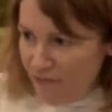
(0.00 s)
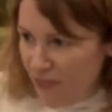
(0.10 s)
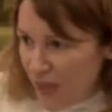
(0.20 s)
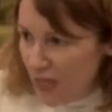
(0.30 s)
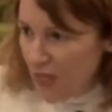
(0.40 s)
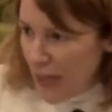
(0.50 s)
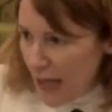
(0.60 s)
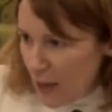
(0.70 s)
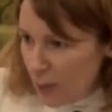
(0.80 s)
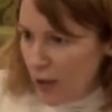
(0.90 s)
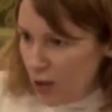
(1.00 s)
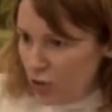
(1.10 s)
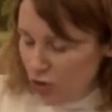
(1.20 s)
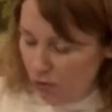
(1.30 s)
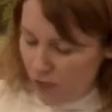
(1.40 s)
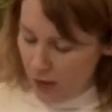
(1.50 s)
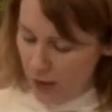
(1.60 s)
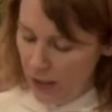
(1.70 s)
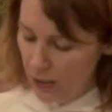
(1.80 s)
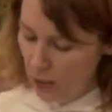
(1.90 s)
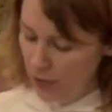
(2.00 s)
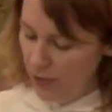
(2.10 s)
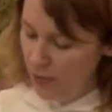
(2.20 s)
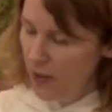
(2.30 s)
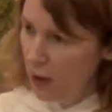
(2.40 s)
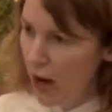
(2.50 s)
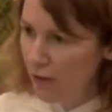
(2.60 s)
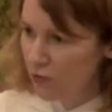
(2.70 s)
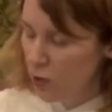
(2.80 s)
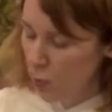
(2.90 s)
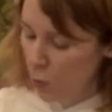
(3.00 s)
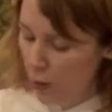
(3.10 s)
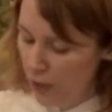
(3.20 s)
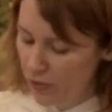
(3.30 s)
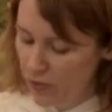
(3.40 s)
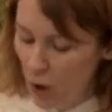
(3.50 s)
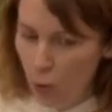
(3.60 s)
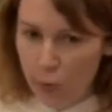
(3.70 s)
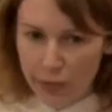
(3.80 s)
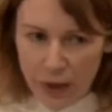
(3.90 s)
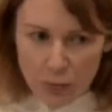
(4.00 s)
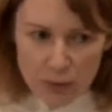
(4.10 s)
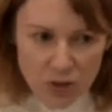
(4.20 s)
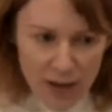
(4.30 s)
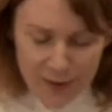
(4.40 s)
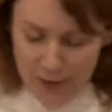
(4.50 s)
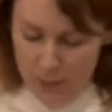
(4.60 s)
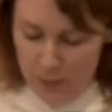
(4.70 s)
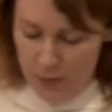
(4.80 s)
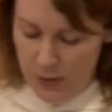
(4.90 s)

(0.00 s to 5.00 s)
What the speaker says: fit the image of the leader that they're comfortable with. So they reject him.